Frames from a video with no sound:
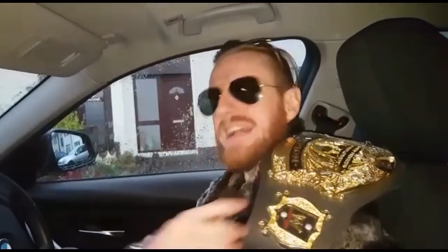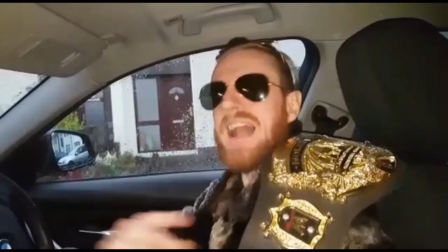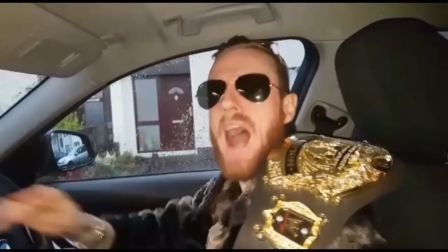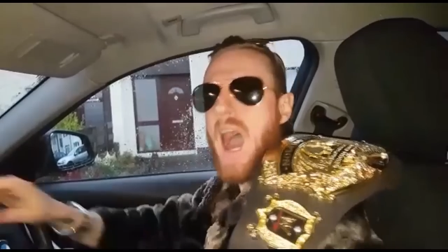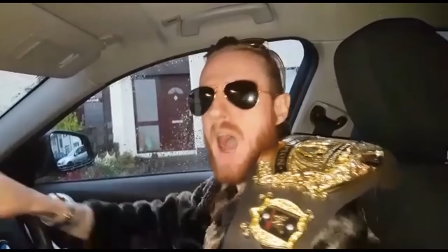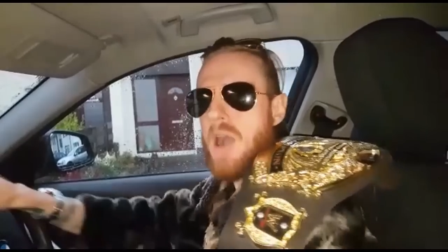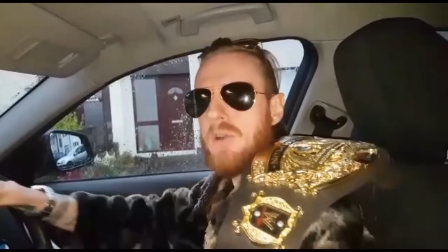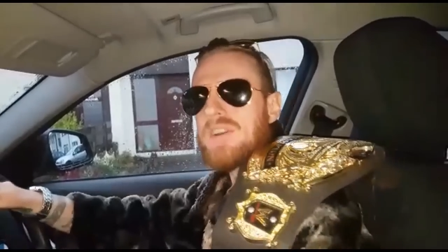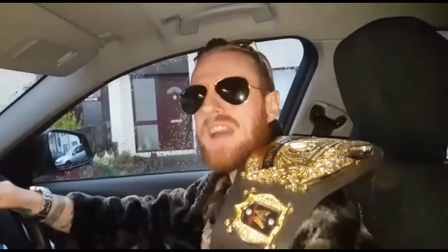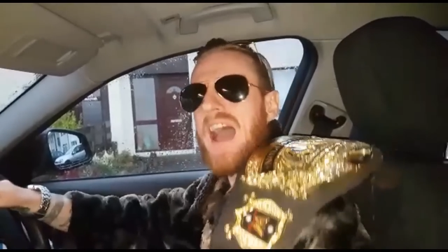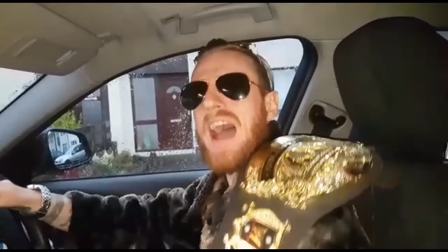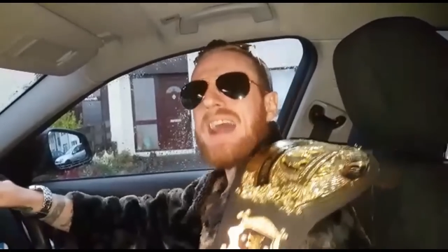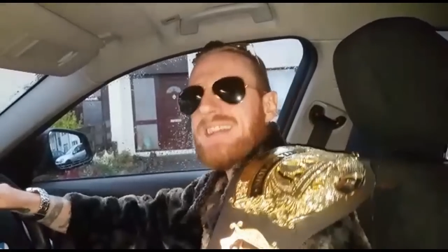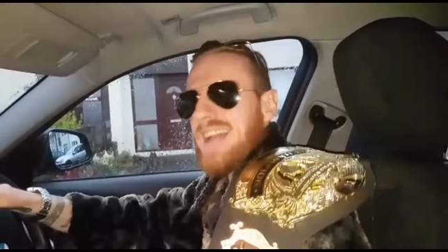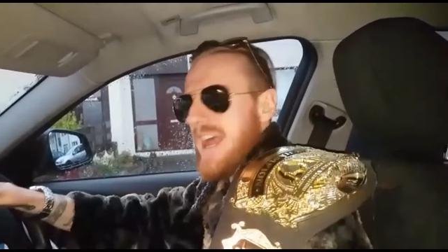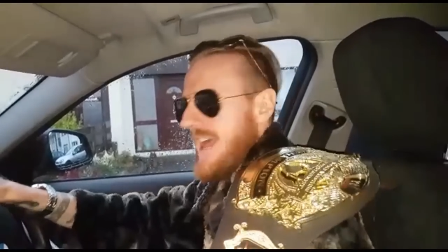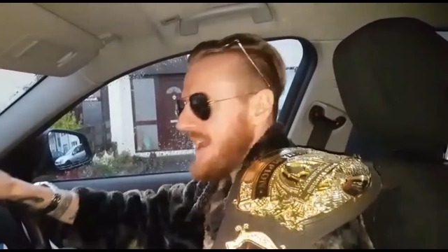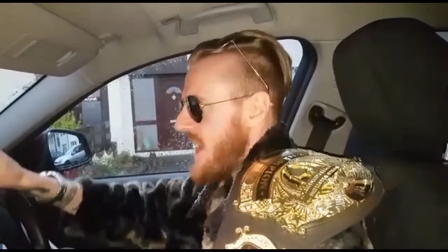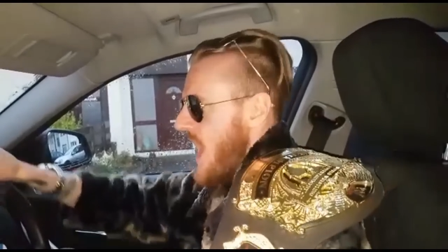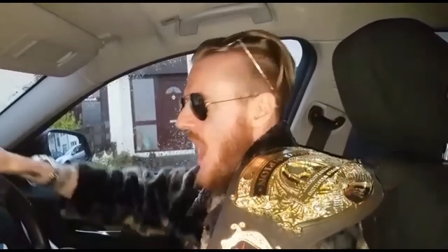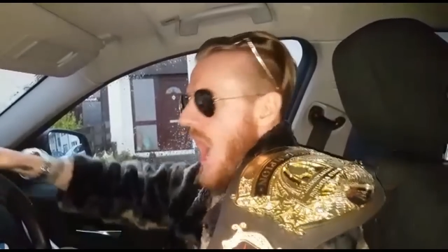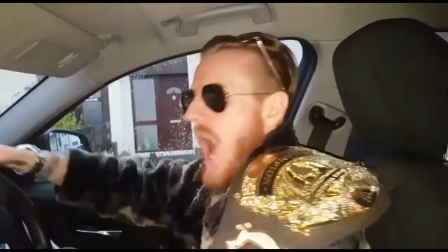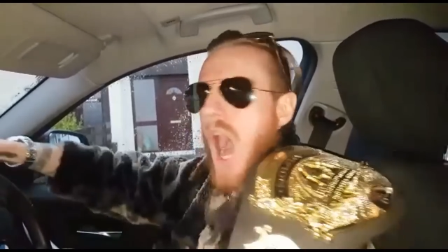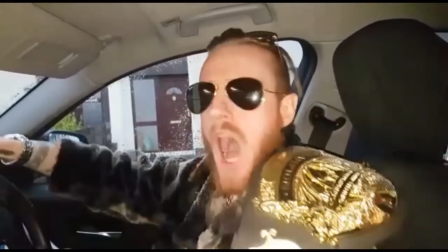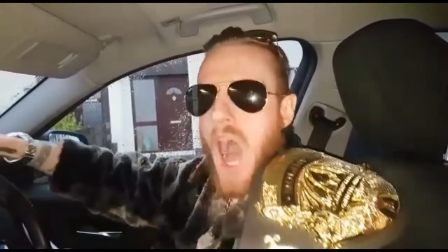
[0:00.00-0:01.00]
A clown,
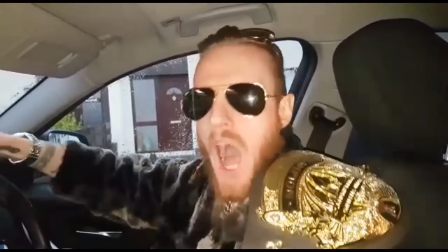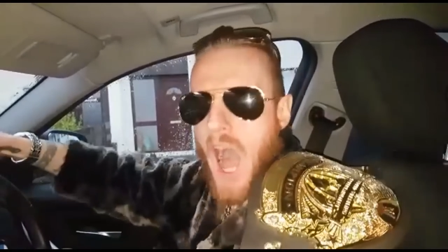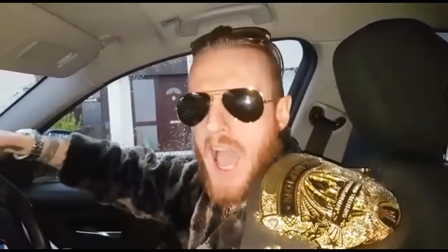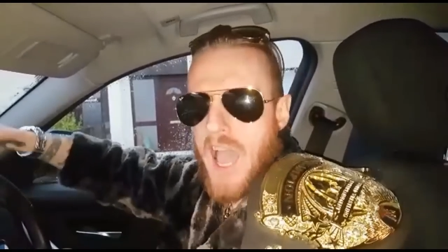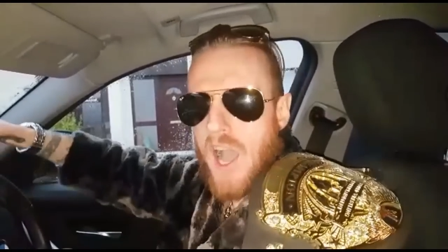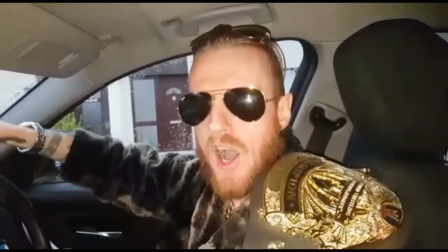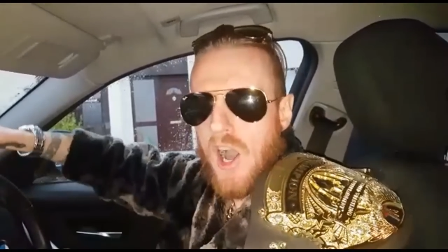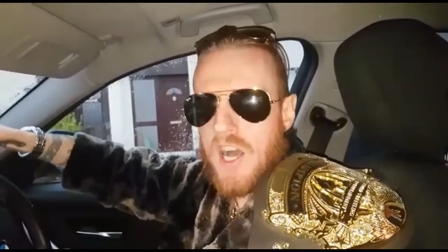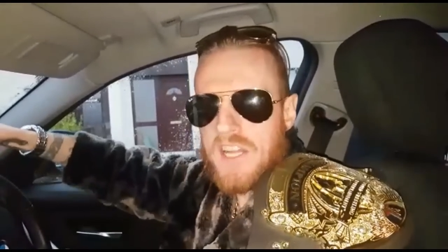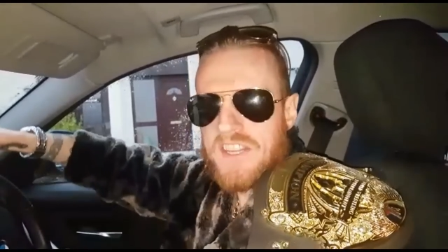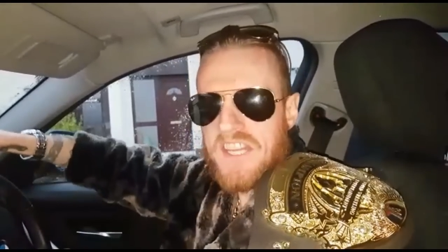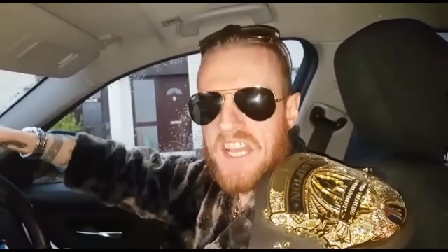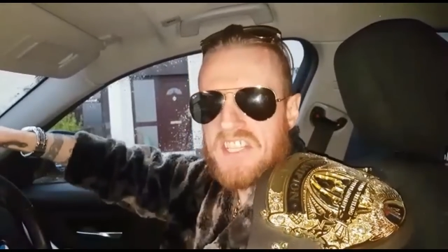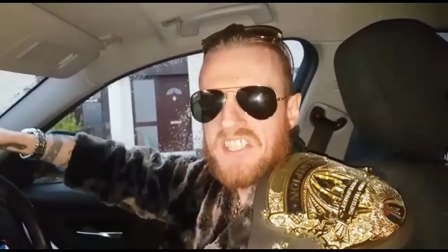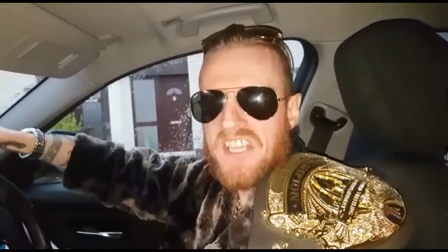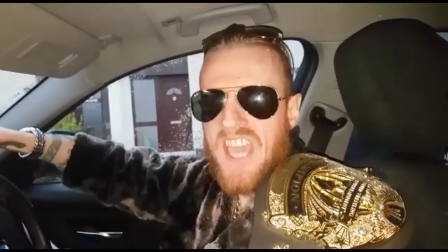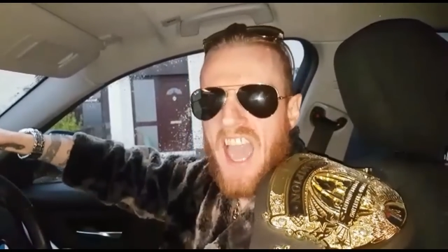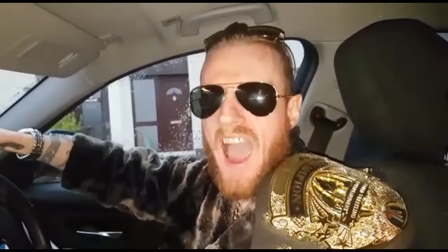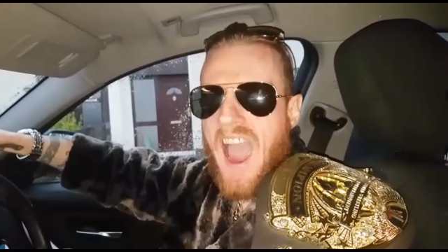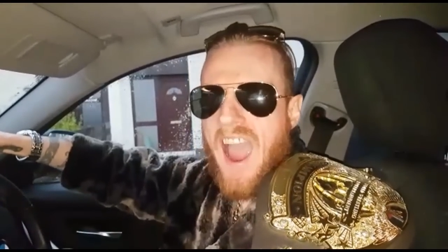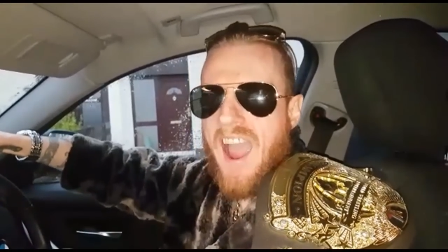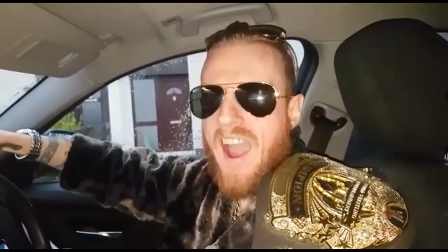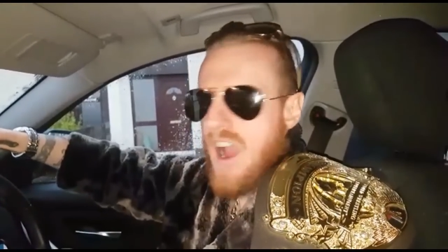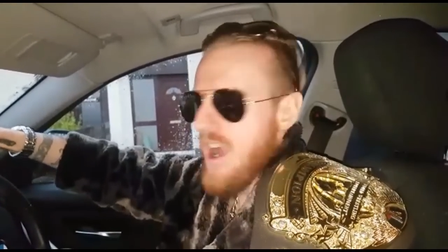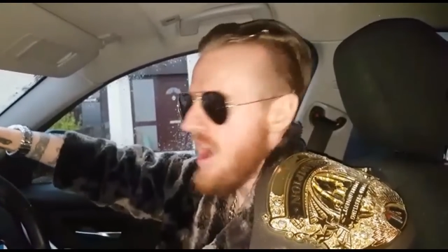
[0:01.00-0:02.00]
Kathleen? I own this
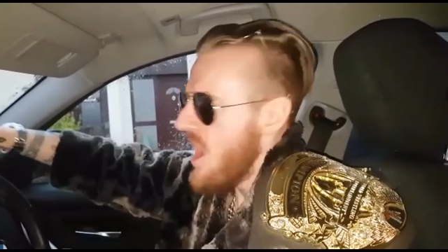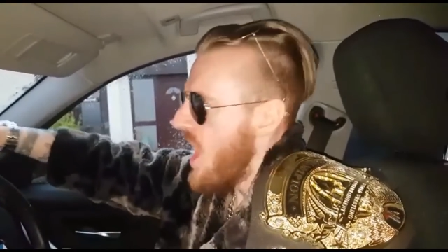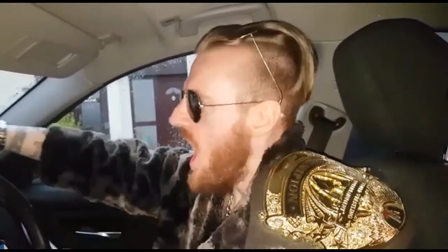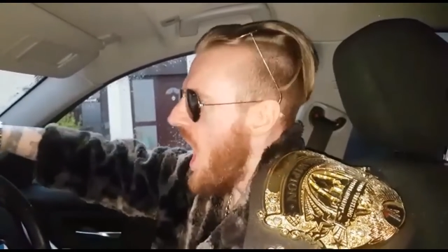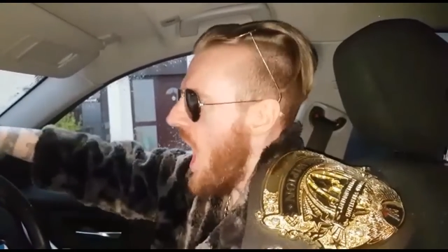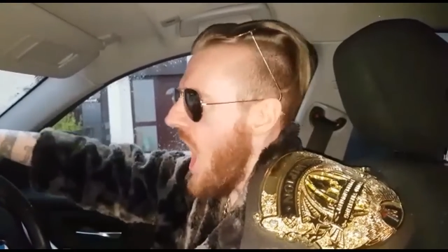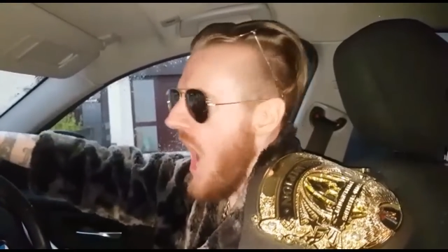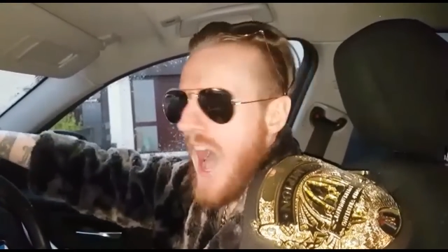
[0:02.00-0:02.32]
car.